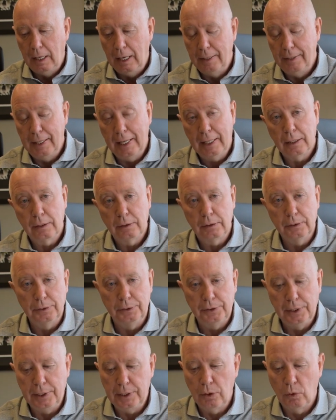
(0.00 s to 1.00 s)
And they can
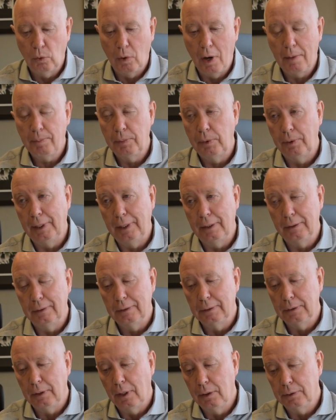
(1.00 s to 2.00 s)
continue to operate
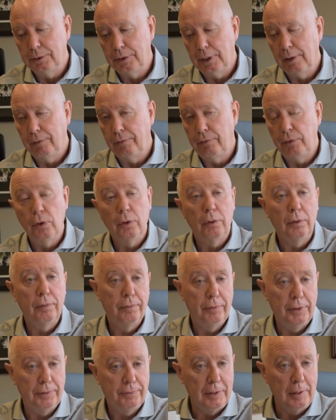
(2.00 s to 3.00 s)
as long as they have fewer
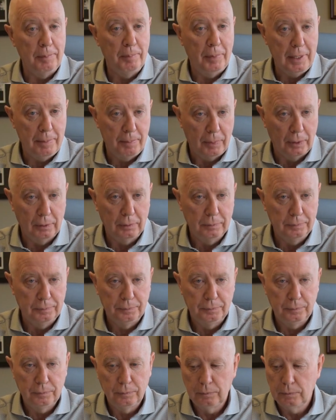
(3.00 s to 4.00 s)
50 people
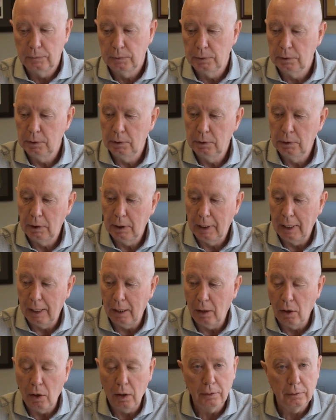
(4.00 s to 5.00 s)

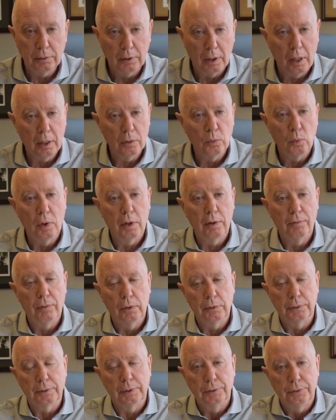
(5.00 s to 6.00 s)
on one of
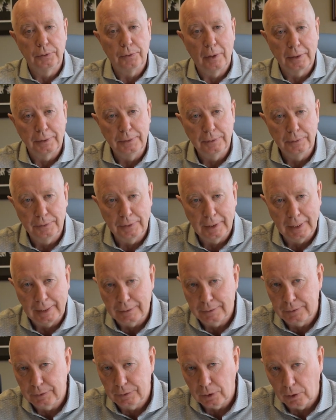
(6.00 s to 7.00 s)
those construction
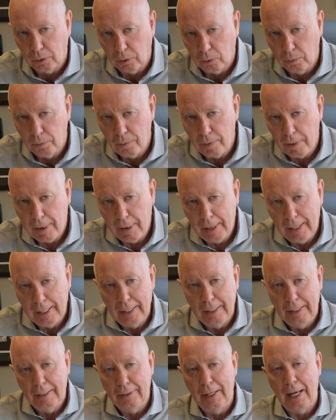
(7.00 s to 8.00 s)
sites. So
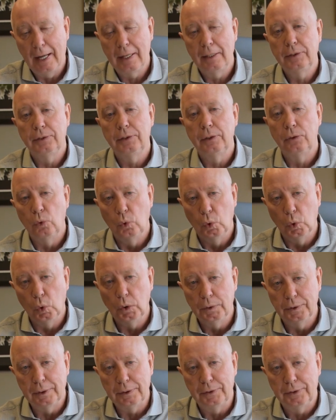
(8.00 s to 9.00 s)
that is the
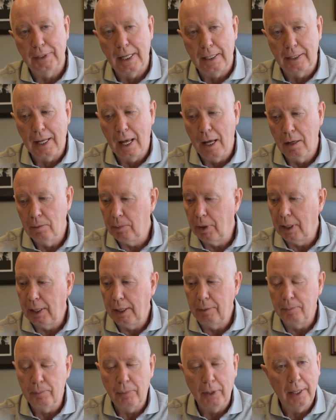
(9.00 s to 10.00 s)
rules as set down
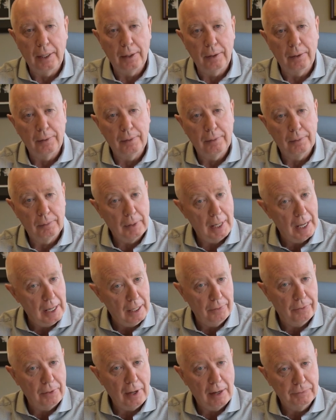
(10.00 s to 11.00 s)
by our
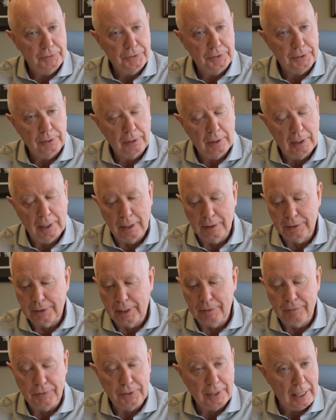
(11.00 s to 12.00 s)
health officer, and as
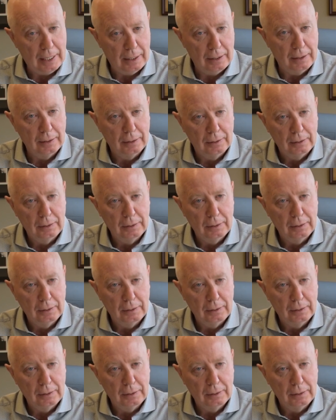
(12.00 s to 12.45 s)
I've said,